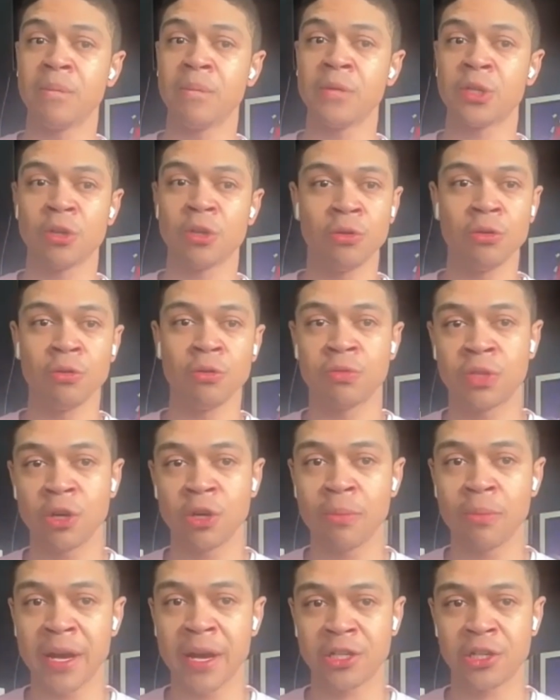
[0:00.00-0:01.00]
So to
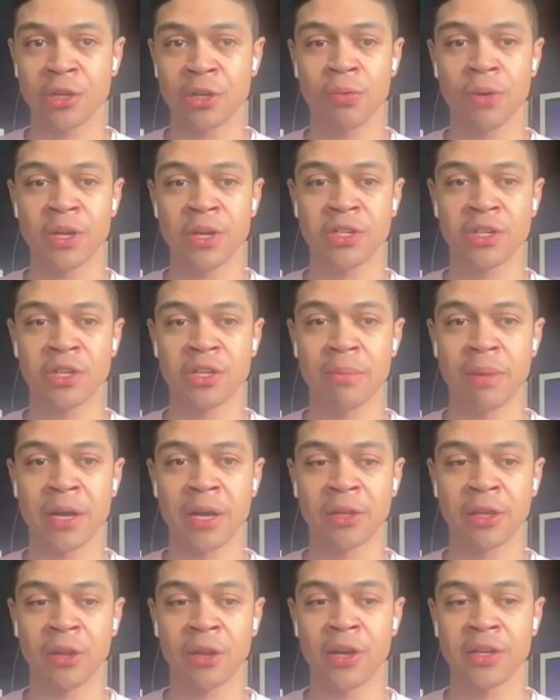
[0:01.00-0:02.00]
go back to your question
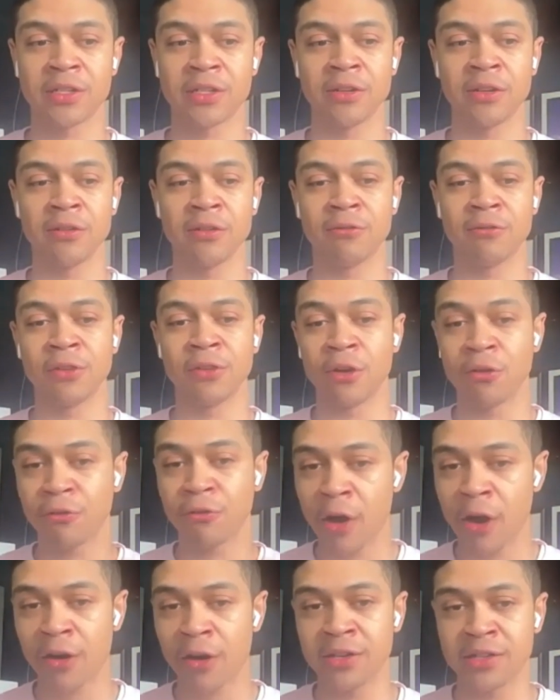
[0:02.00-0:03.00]
about the loss of
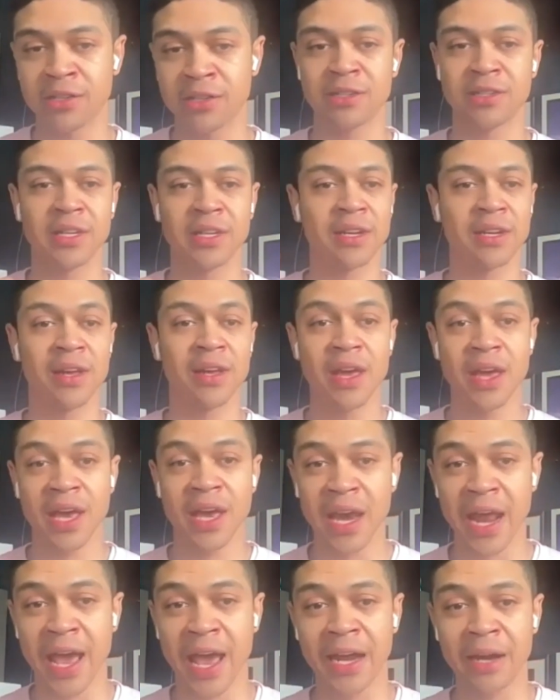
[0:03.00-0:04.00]
forests and
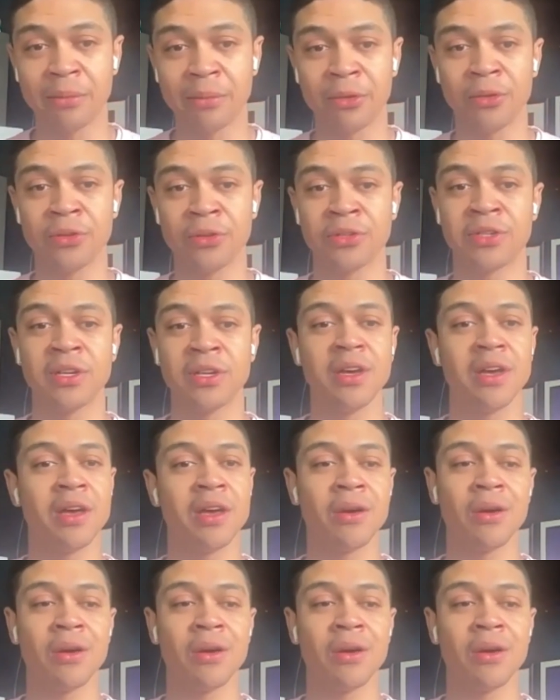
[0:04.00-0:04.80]
animals,